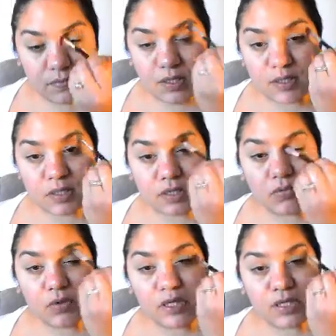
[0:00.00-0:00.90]
This is a
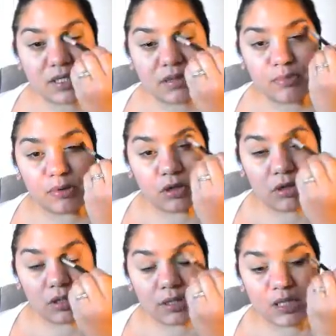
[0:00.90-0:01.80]
really
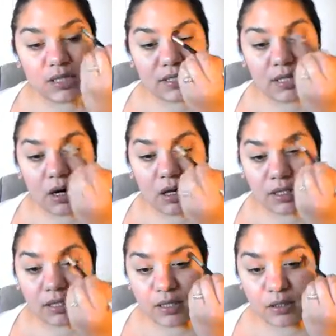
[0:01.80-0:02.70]
simple, easy
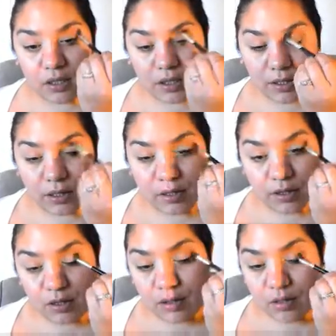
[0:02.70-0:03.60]
holiday look
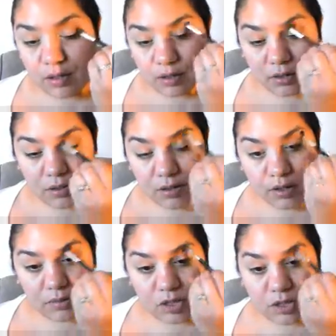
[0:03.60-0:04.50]

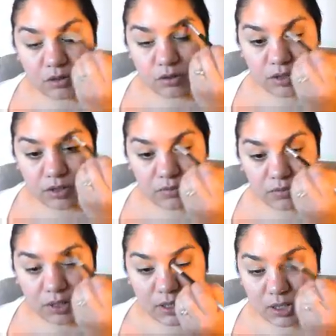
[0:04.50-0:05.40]
to do because it
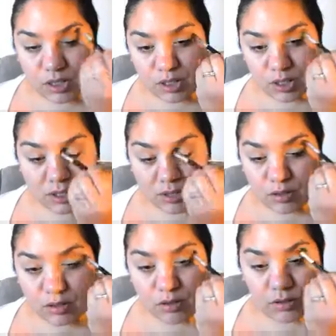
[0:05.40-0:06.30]
really is just
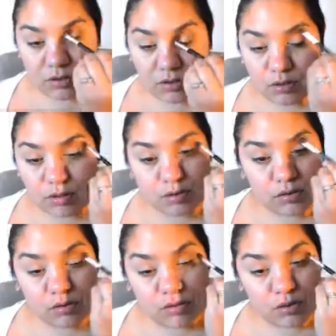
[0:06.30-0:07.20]

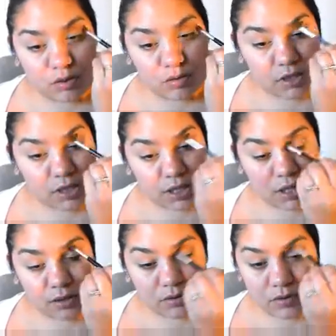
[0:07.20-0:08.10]
3
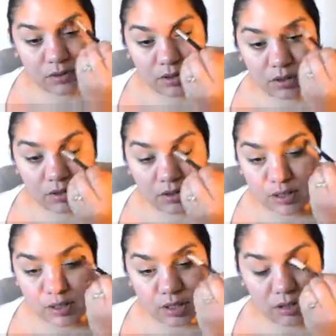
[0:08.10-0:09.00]
shadows. You have
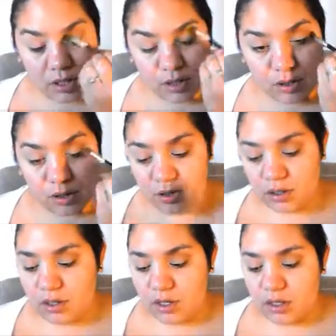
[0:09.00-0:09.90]
this color,
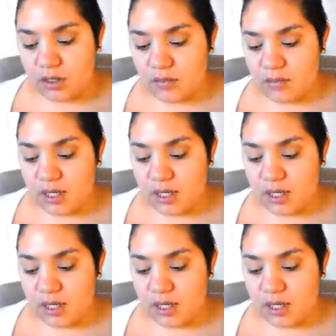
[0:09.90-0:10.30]
the main